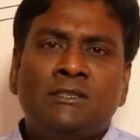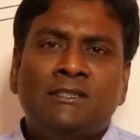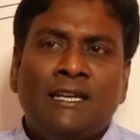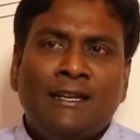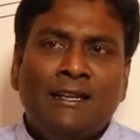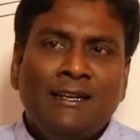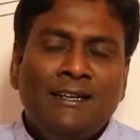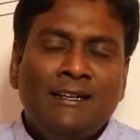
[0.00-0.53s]

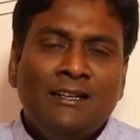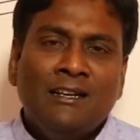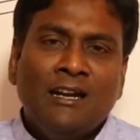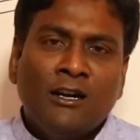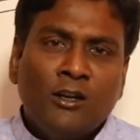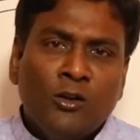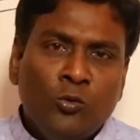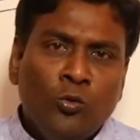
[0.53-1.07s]
generator
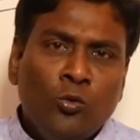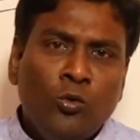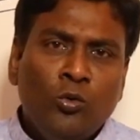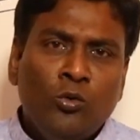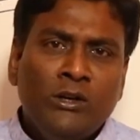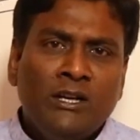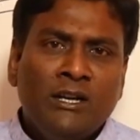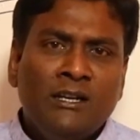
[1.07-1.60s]
under no
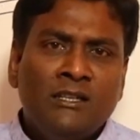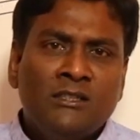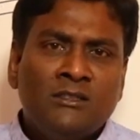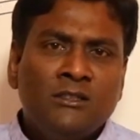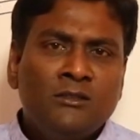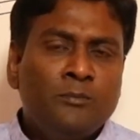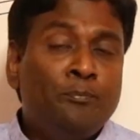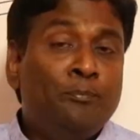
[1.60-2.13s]
load
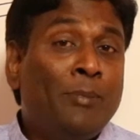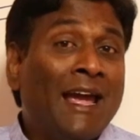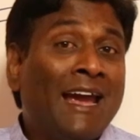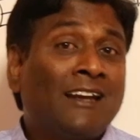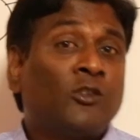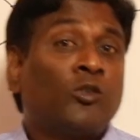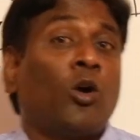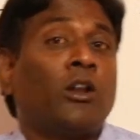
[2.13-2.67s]
conditions,
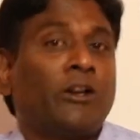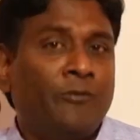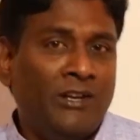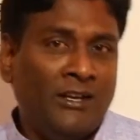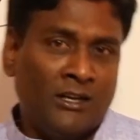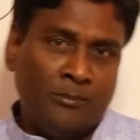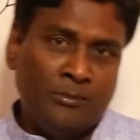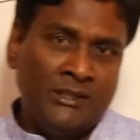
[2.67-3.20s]
back torque will
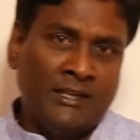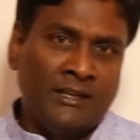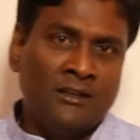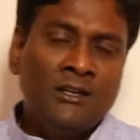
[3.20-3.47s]
not be there.